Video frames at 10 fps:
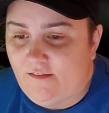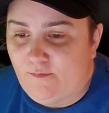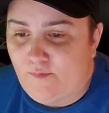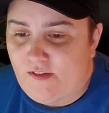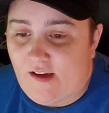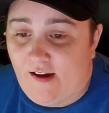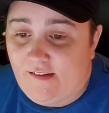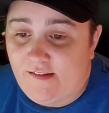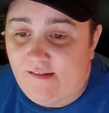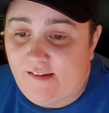
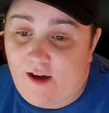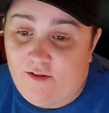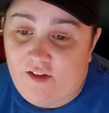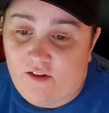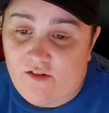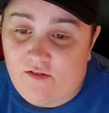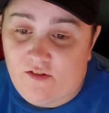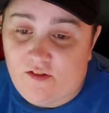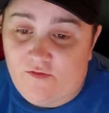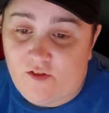Besides, now he's also
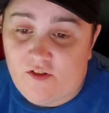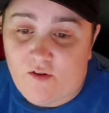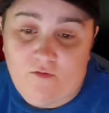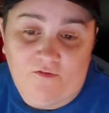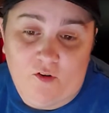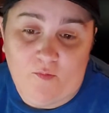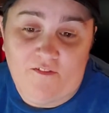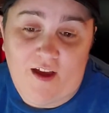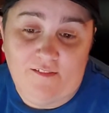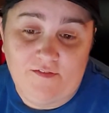useful as a form of
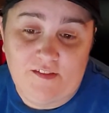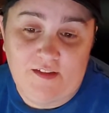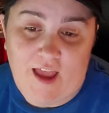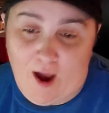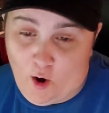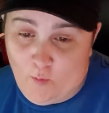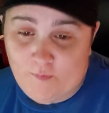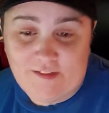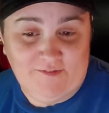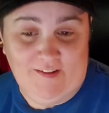
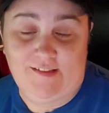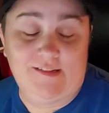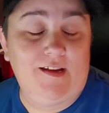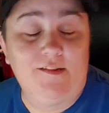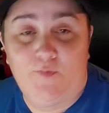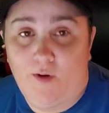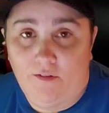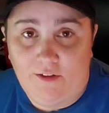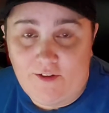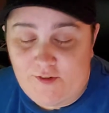home defense against
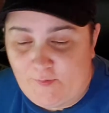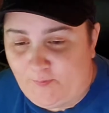burglars.